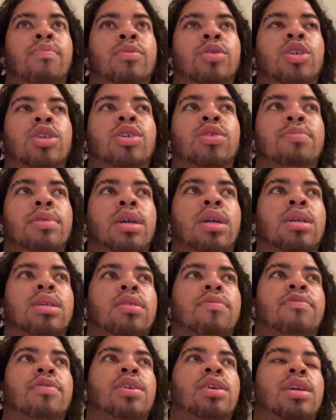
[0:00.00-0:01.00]
Just because
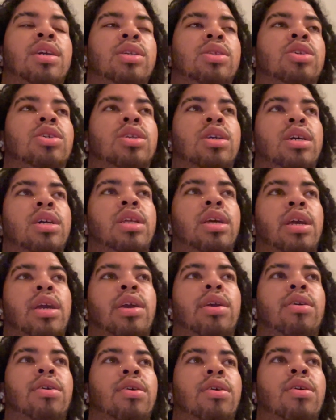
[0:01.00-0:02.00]
of the internet
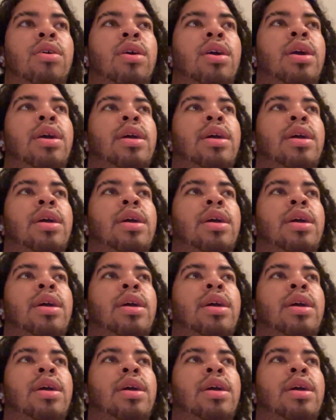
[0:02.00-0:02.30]
here